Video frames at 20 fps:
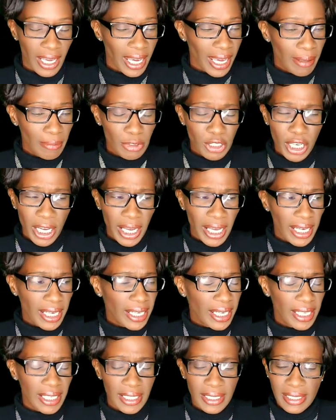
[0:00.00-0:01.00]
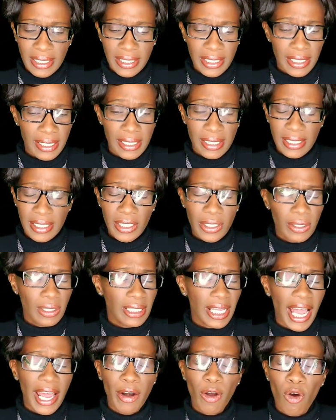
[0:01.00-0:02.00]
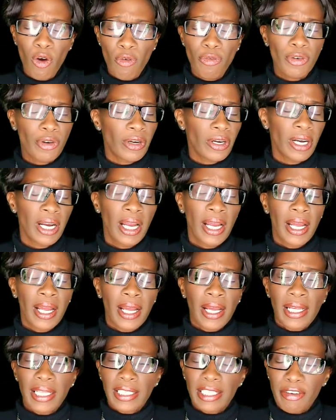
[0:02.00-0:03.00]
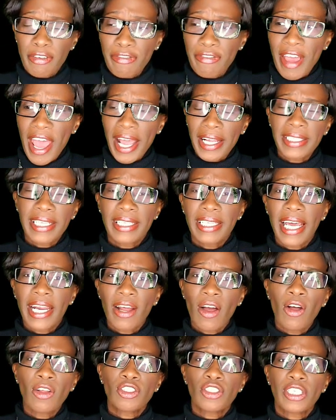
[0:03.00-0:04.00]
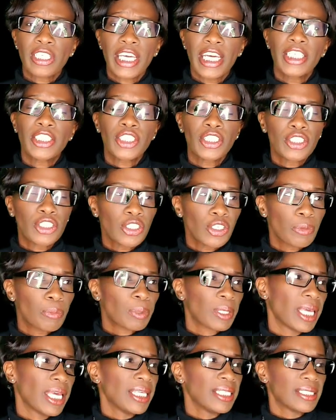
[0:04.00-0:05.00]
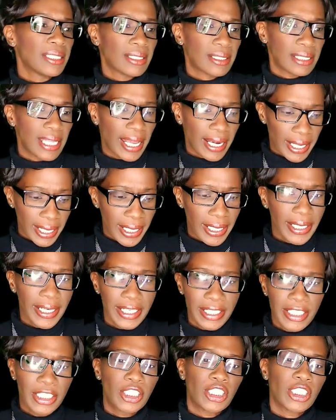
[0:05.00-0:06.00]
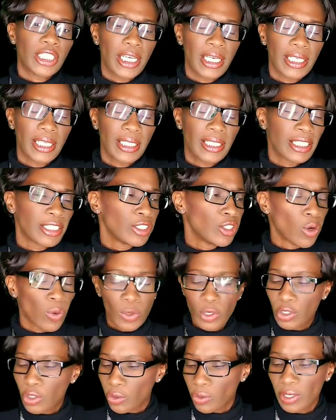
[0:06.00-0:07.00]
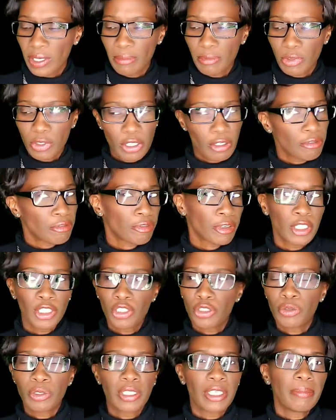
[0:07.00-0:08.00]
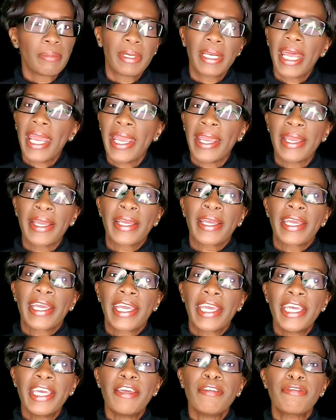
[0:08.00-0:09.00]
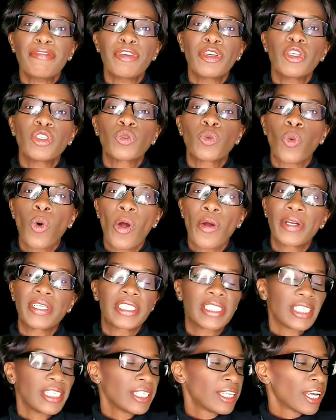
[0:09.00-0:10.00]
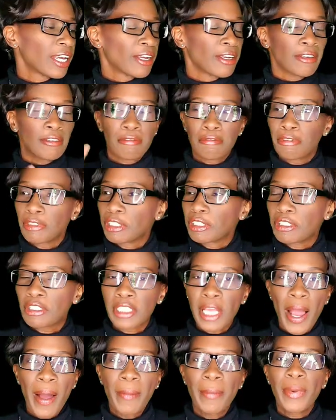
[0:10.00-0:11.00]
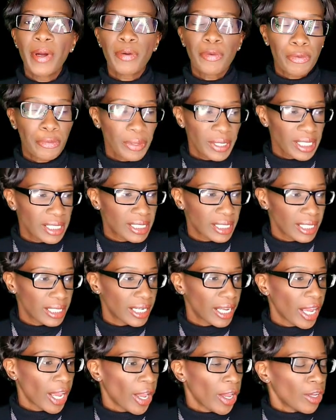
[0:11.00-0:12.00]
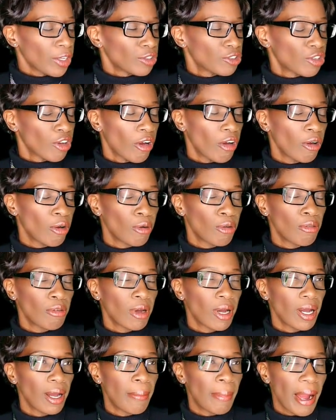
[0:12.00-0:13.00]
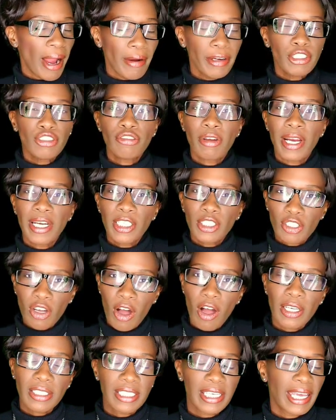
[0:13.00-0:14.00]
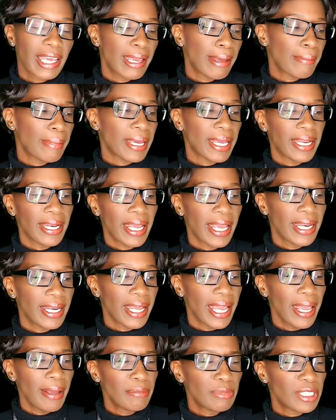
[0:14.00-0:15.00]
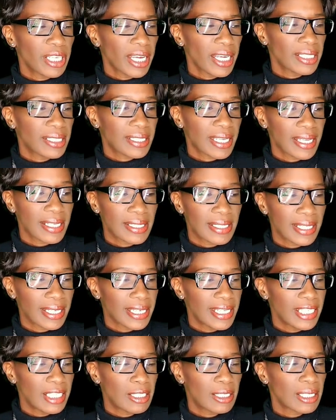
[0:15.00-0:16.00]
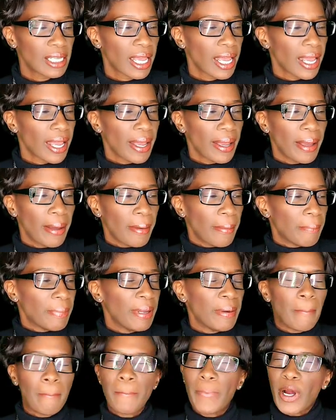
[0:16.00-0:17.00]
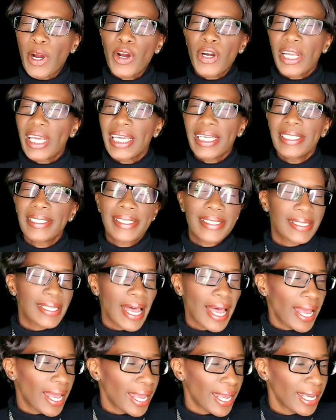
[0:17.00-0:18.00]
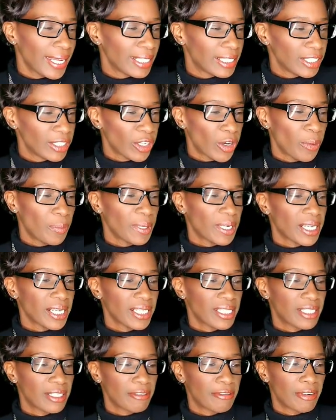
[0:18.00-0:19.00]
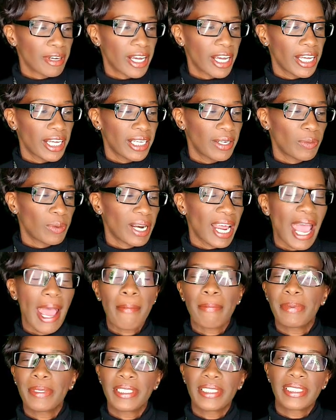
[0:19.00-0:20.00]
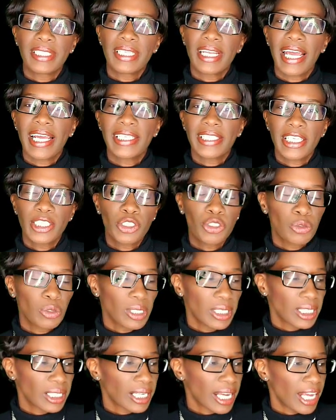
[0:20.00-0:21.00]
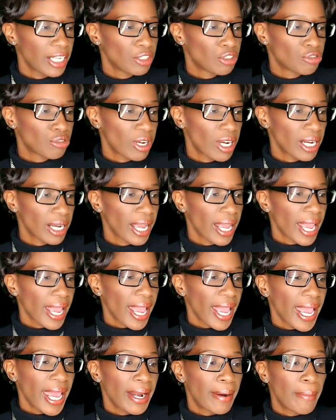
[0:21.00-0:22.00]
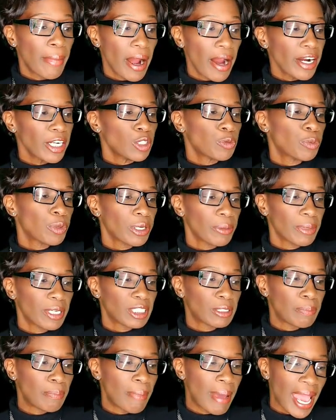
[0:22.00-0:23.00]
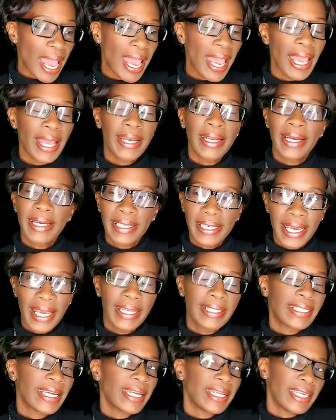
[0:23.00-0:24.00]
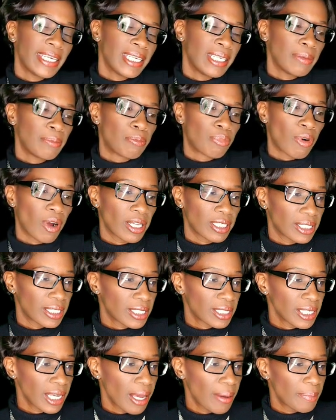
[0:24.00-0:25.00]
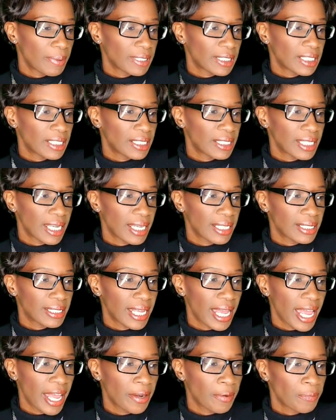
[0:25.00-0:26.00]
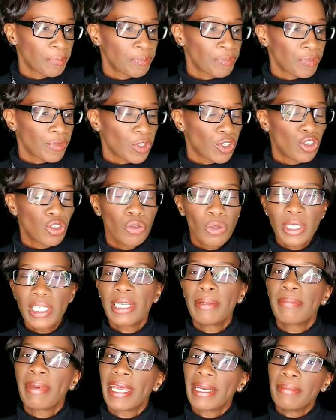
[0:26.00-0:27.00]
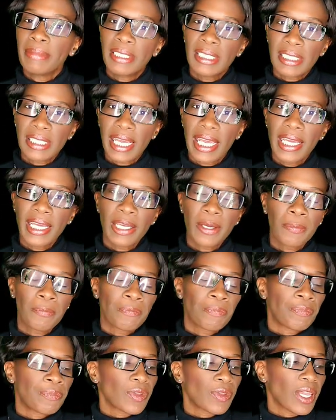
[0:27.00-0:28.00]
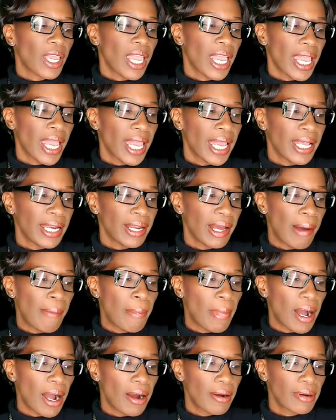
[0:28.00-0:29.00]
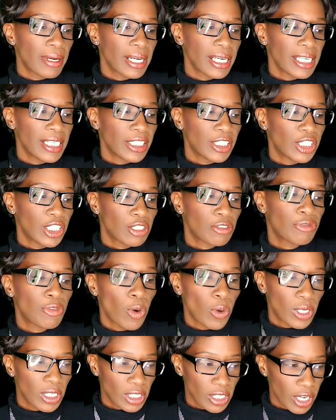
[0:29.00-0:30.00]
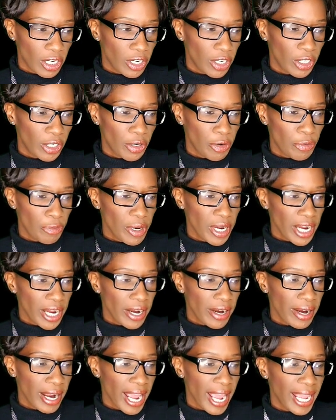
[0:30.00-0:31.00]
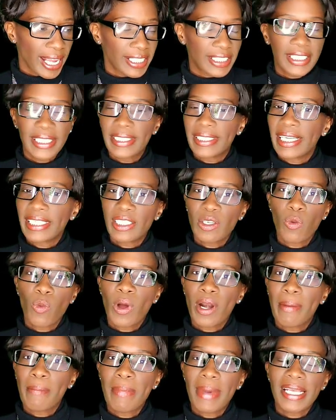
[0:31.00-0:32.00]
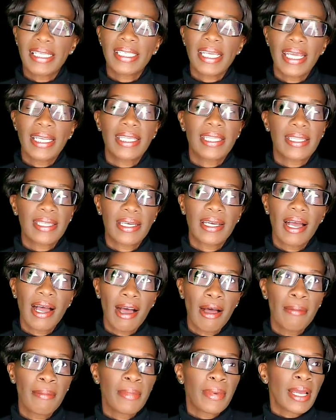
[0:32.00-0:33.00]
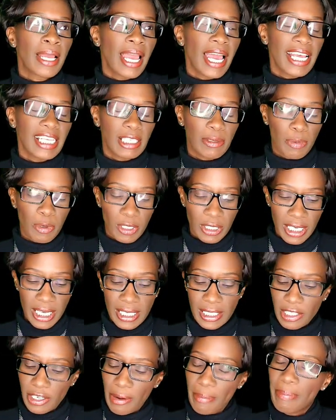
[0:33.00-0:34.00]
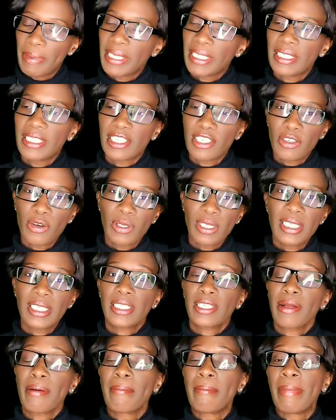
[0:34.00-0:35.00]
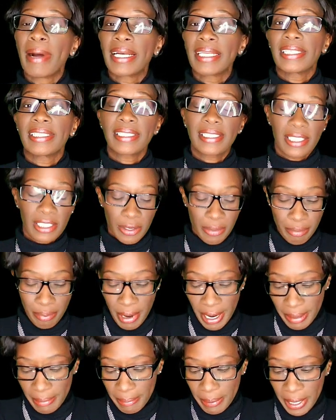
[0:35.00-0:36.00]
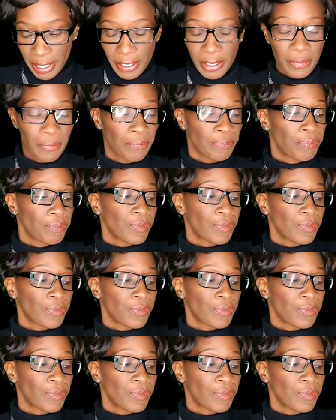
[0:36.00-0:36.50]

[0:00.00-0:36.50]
MJ is just still not over the fact that that altercation took place that he initiated because no one told him to confront Julian. But hey, he feels warranted for some reason. So Amara's trying to talk to him, and, and MJ says that he's been burning inside, you know, because of uh, what happened the night that Julian got drunk. And Amara is pretty much mad again that he brought this up. And she says that Julian made a mistake and Amara is just focused on her career and she doesn't want to mess anything up as it pertains to her business. You know, this is her money, this is her bread and butter.